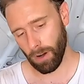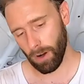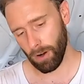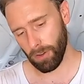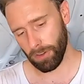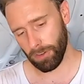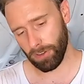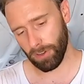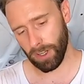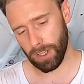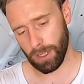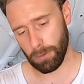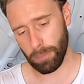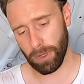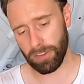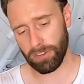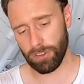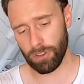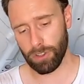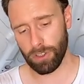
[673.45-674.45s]
On the side of your
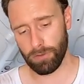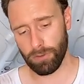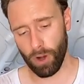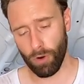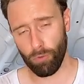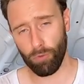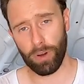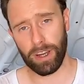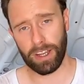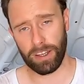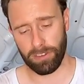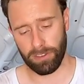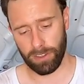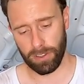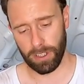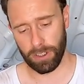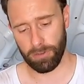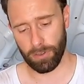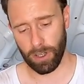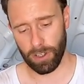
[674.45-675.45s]
piston, you've got rings.
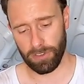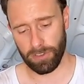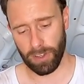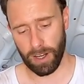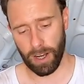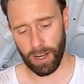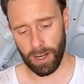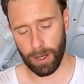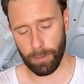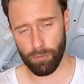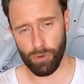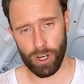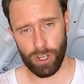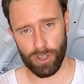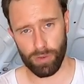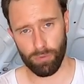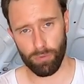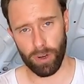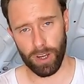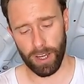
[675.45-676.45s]
So you've got uh,
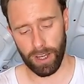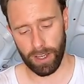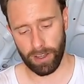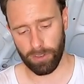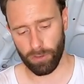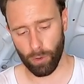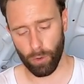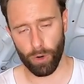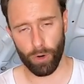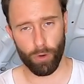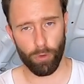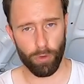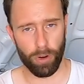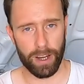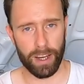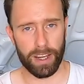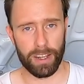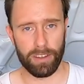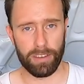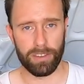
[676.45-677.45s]
compression rings, oil
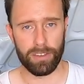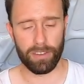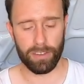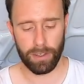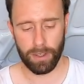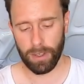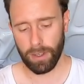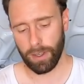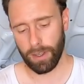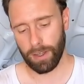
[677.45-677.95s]
rings,